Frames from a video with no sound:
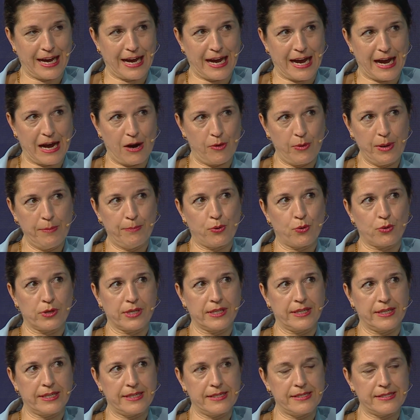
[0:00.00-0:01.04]
How
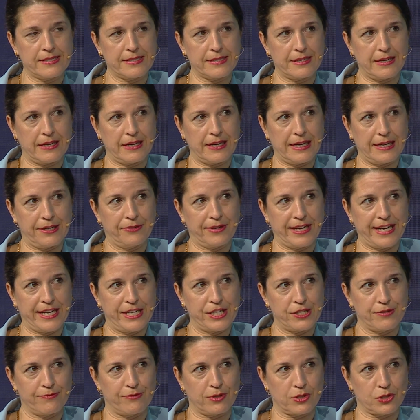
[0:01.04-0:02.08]
important is
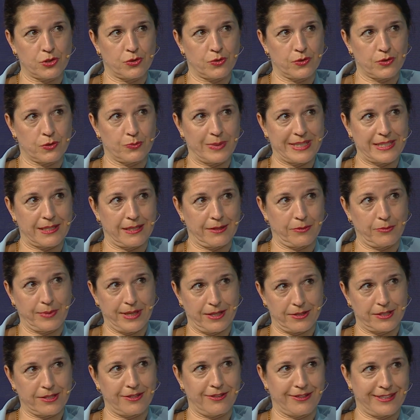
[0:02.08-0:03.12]
education for Switzerland? We
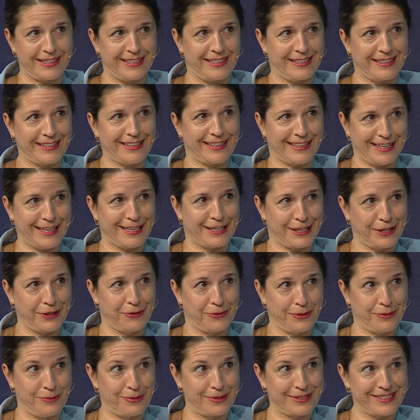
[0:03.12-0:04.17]
are talking at the
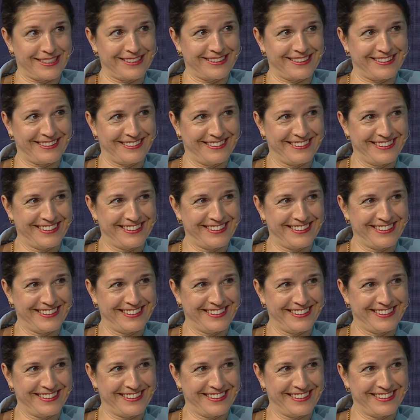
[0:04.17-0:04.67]
university.